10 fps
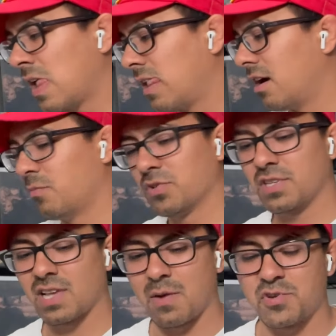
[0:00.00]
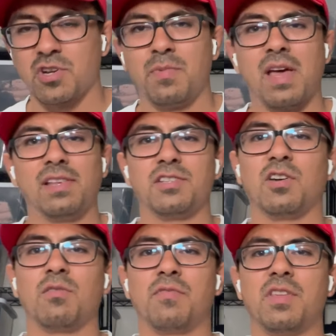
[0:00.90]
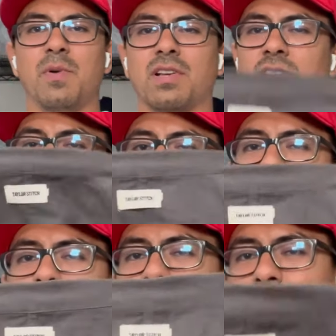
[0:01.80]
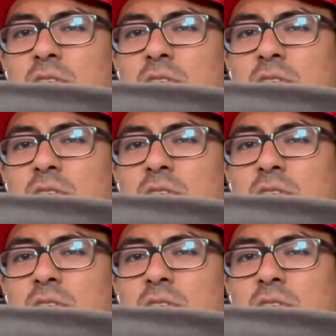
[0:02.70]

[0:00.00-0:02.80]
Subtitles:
Most of these items should be at least over 50 bucks. Over 50